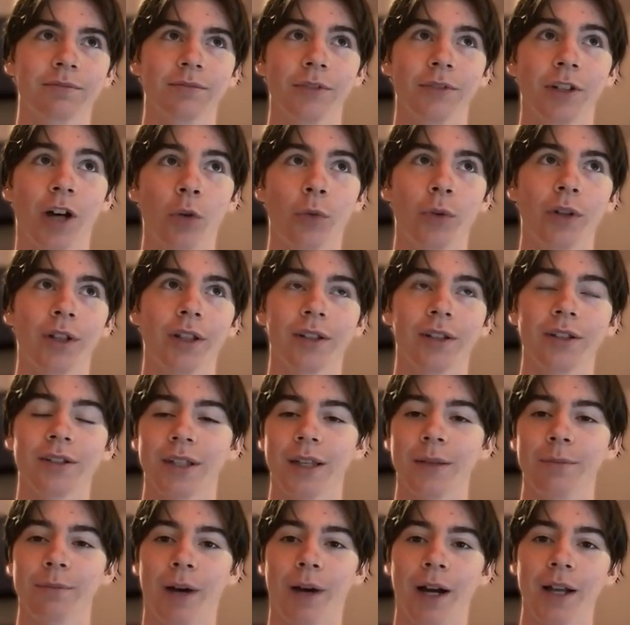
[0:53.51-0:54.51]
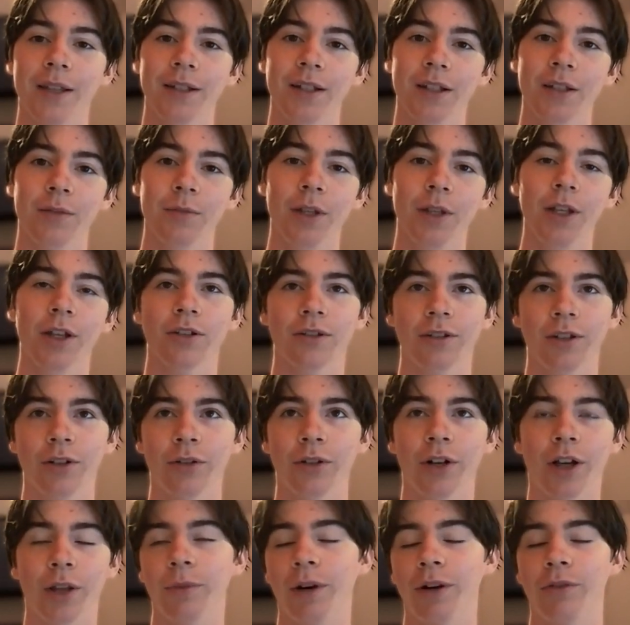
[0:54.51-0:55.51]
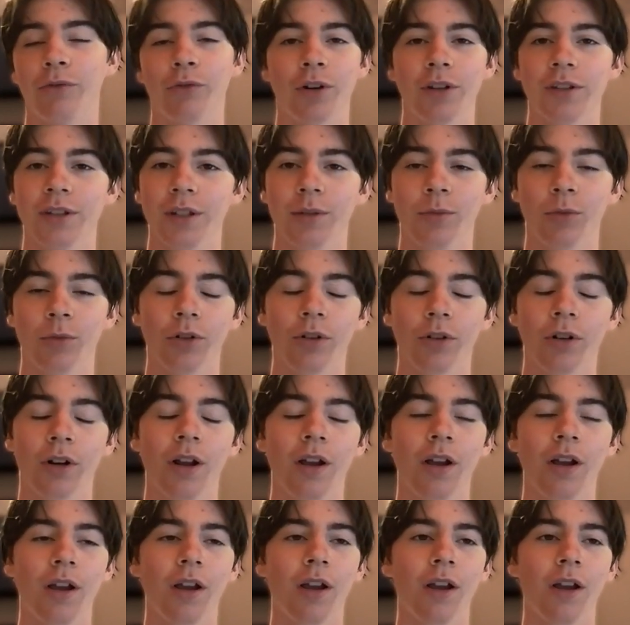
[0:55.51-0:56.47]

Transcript: not really in the same mindset as me, because they're not my friends anymore.